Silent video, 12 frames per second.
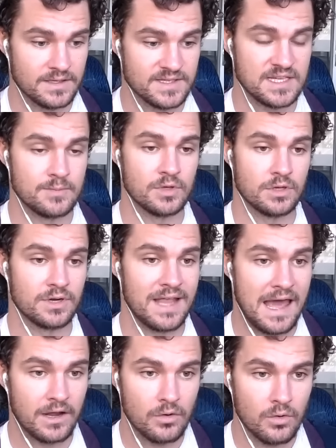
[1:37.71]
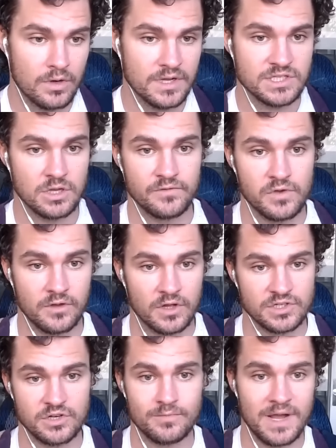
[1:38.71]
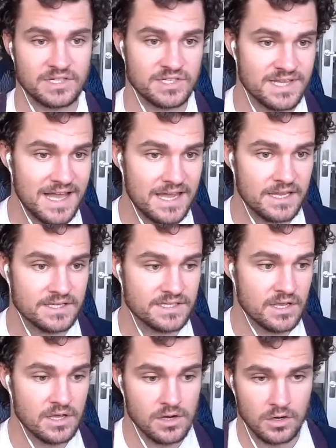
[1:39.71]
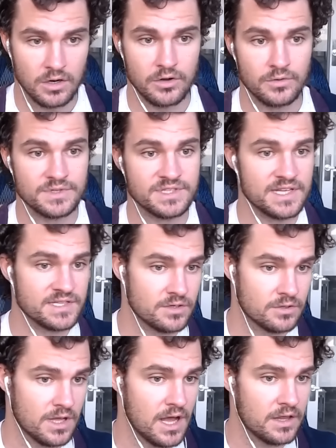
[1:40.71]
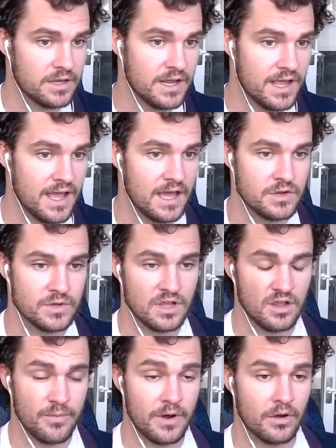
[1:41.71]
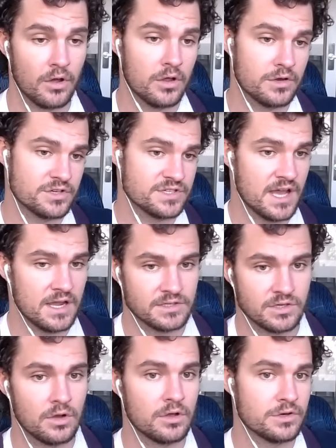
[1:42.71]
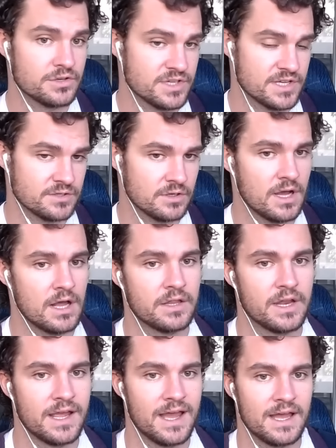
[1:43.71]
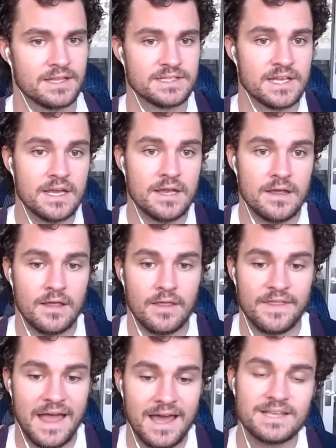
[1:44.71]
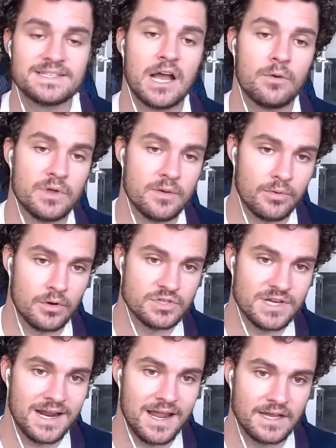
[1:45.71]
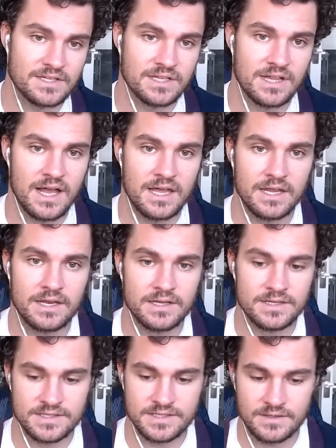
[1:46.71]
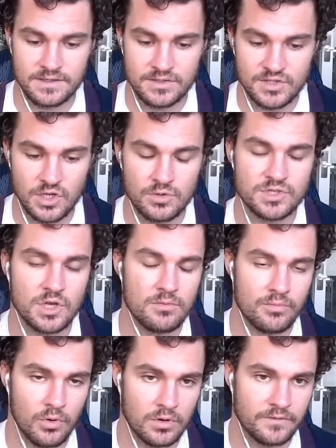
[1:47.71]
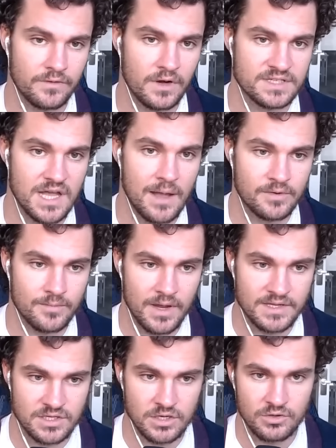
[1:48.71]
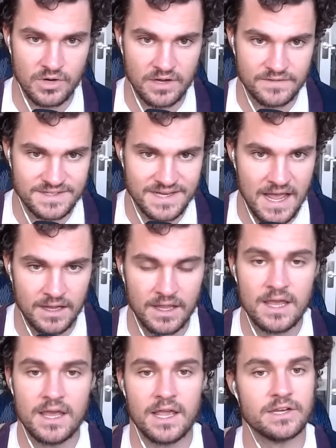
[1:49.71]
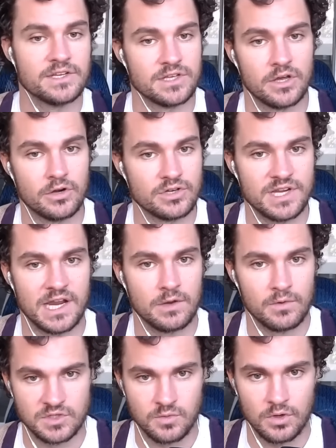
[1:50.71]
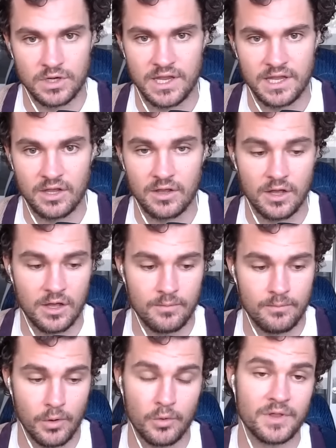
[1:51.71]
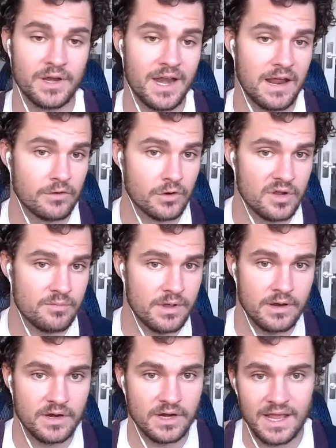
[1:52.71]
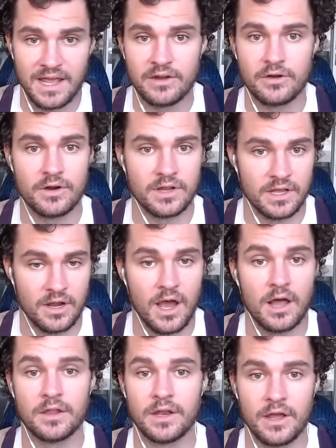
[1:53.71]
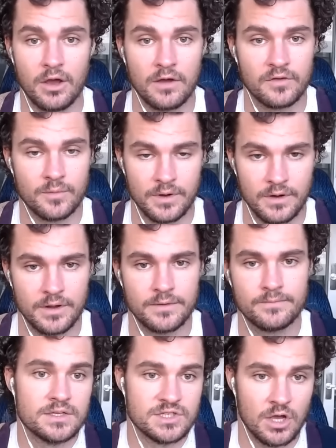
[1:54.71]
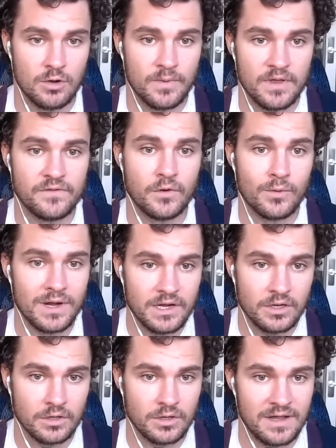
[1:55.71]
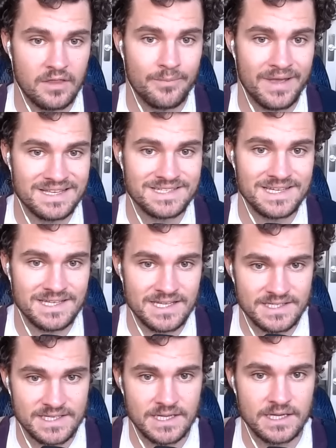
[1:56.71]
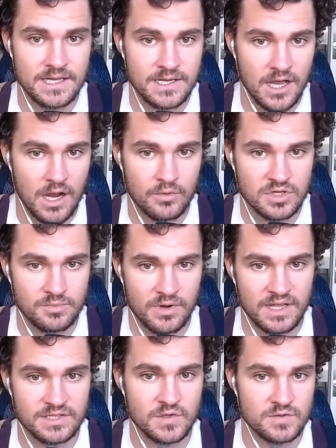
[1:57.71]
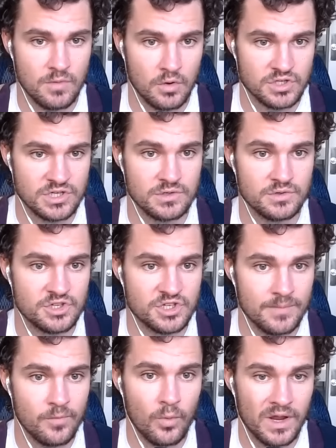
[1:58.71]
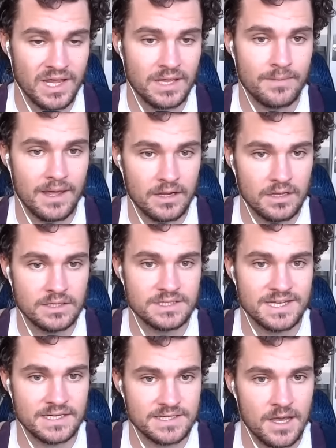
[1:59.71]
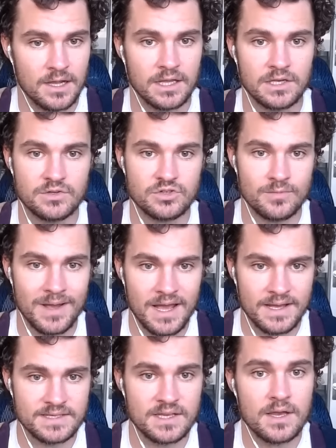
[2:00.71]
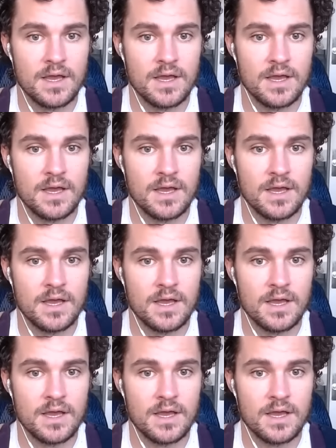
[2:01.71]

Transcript: similar category. So if you launch a new batch of statics or a new seasonal holiday ad, you can compare to all your statics or all your seasonal holiday ads. That is how we approach it at HexClad. It is so important for us optimizing our creative stack and just understanding what's working both in an evergreen period and during a holiday offer period. So if you're ready to learn how the best DTC and e-commerce brands use Motion to ship winning Meta, TikTok, and YouTube ads,